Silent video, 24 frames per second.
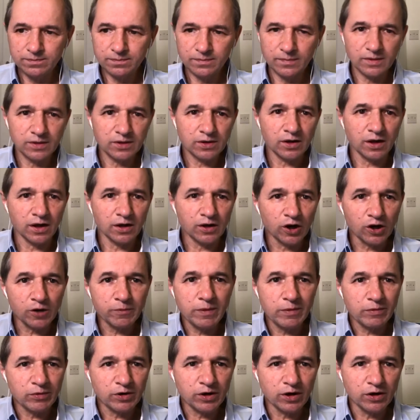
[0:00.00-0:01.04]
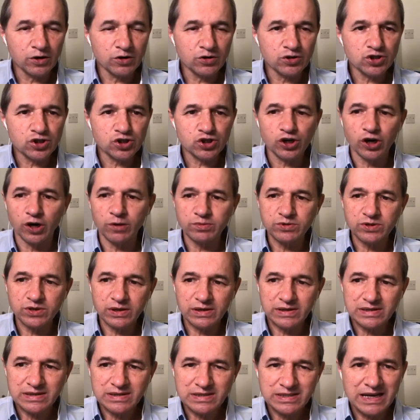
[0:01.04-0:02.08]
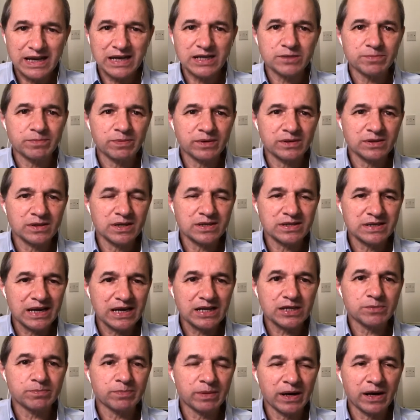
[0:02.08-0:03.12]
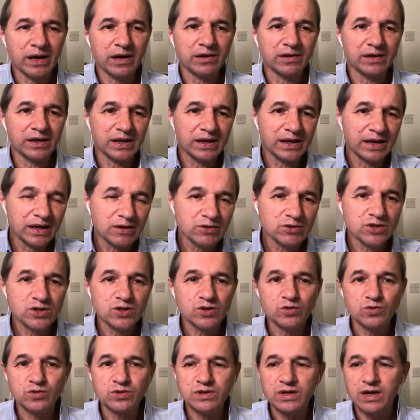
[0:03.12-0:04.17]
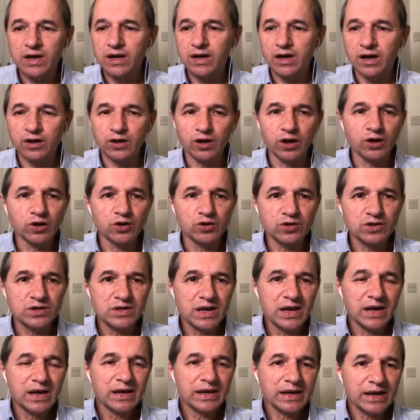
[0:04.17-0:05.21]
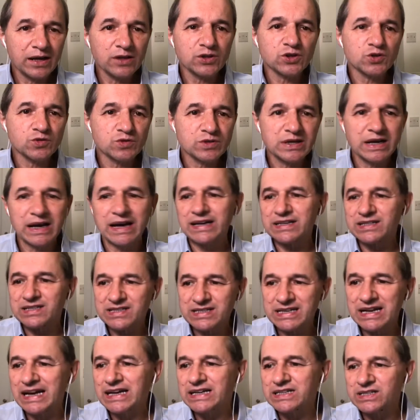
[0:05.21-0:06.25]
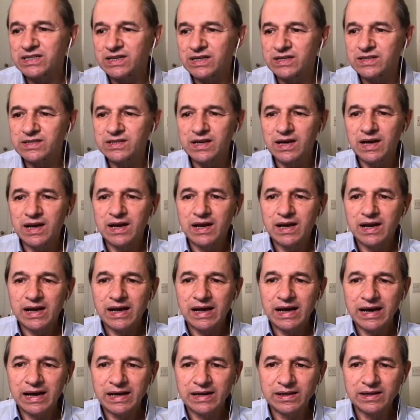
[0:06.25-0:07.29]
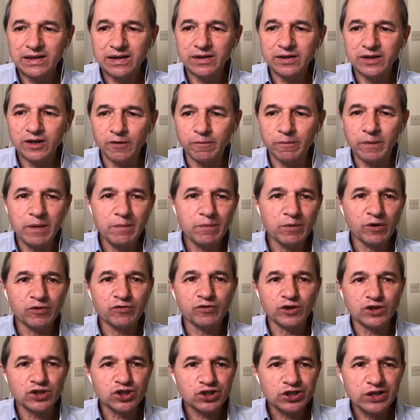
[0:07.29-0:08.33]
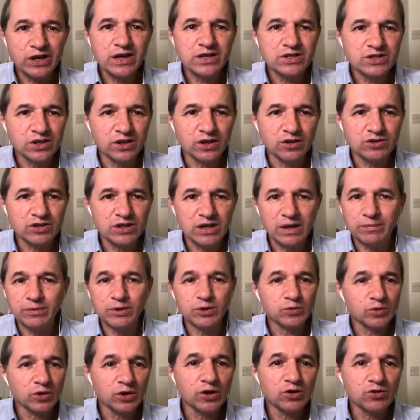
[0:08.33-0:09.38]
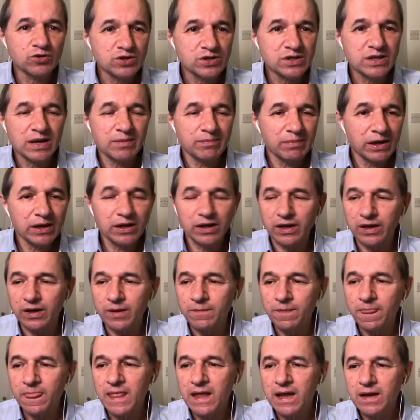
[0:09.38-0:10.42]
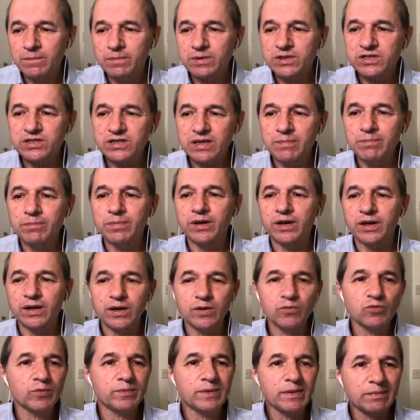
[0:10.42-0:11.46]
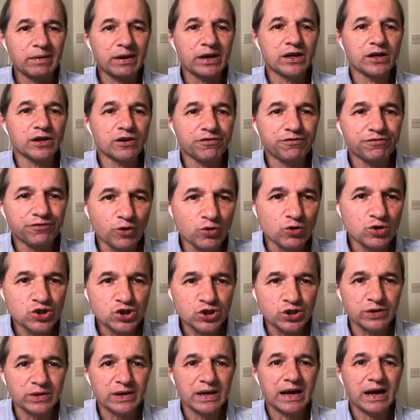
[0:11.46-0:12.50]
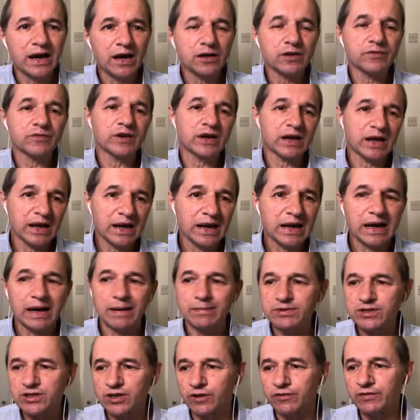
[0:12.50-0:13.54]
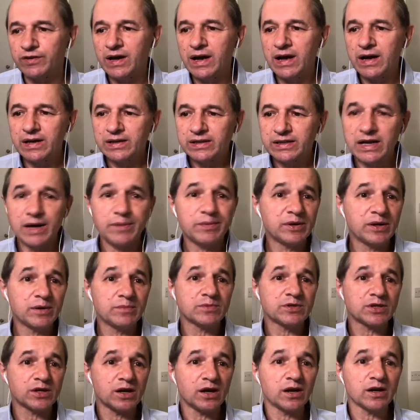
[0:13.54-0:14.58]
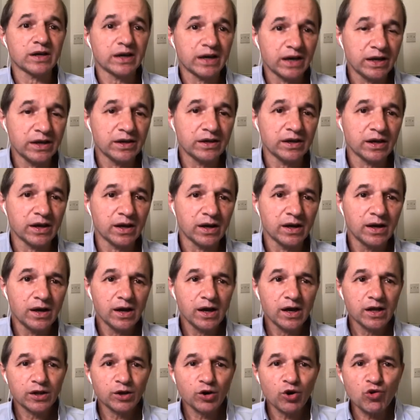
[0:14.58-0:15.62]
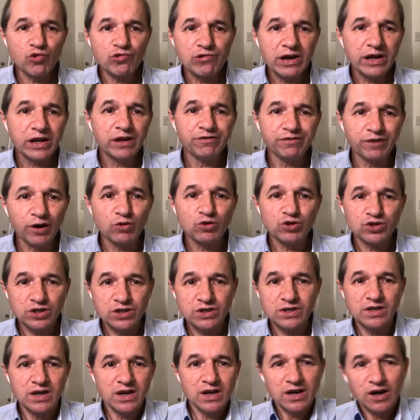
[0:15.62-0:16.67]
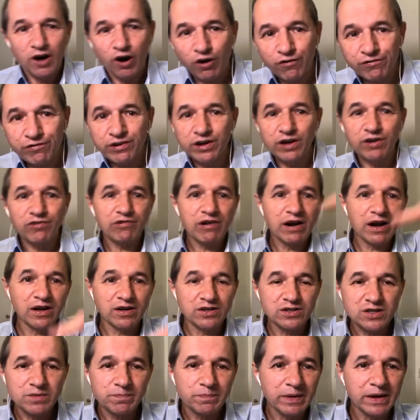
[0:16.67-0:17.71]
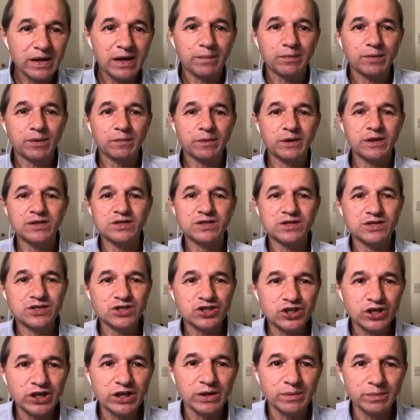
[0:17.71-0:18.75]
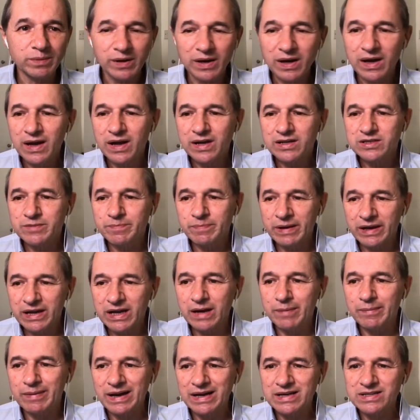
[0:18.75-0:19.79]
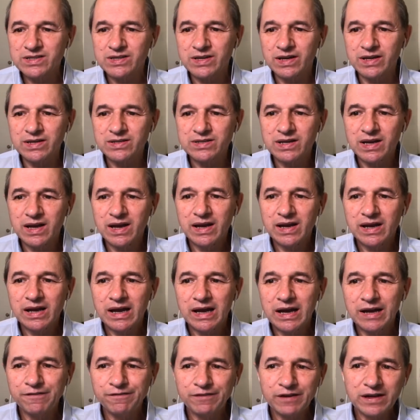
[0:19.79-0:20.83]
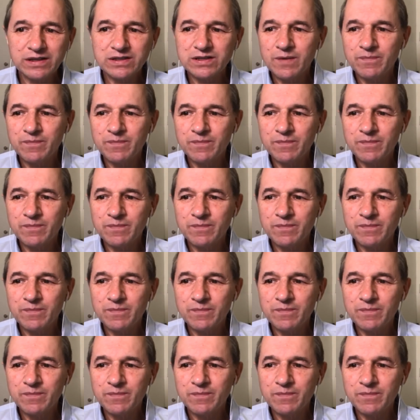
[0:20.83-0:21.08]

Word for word: you know, a lot of people are going to lose jobs. Tax, the taxpayer and the councils are going to lose council tax, taxes, and you know people who've got shares in those companies will lose their money. But somebody will be making a fortune out of the collapse of Debenhams and Arcadia. There are already vultures hovering around to pick up the pieces cheap, to pick up assets. And in fact,